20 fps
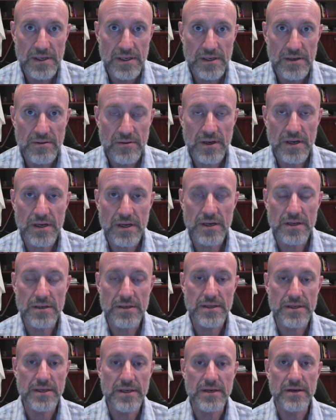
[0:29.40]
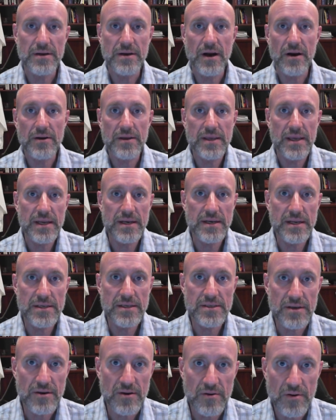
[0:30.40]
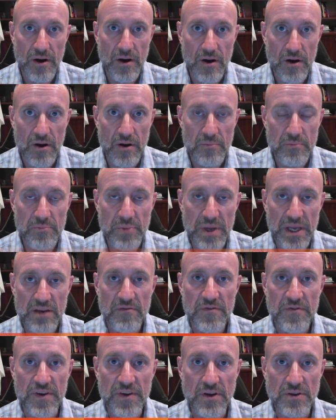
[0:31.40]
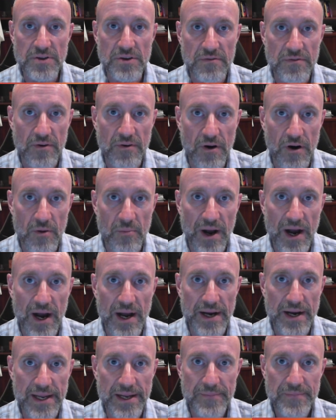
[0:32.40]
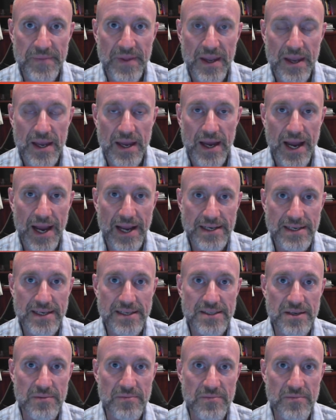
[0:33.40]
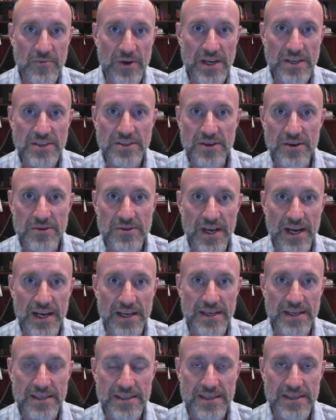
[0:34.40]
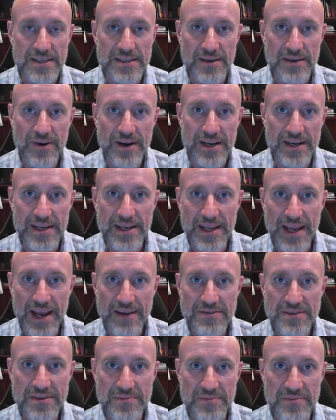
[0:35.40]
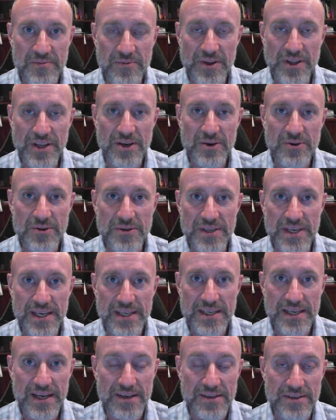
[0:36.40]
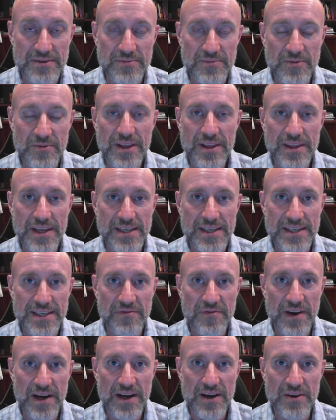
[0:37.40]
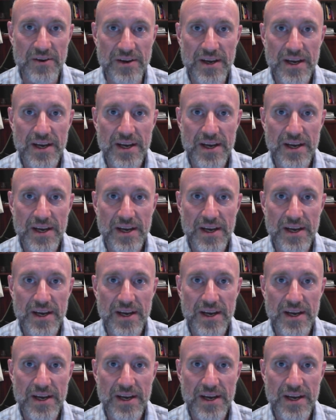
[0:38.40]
Well, you know, our kidneys are, are a big filter for our body. I did some research on this because I wanted to have some really cool details. And one of the things I found